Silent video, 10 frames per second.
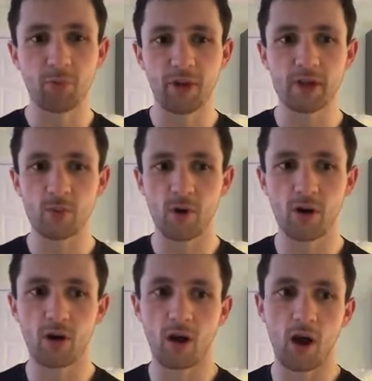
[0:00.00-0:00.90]
place
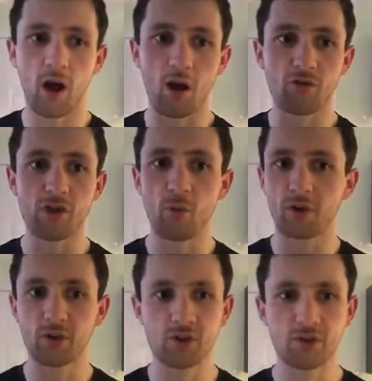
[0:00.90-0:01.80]
where I really
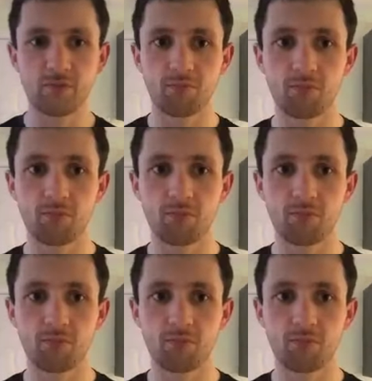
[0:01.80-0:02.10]
wanted to just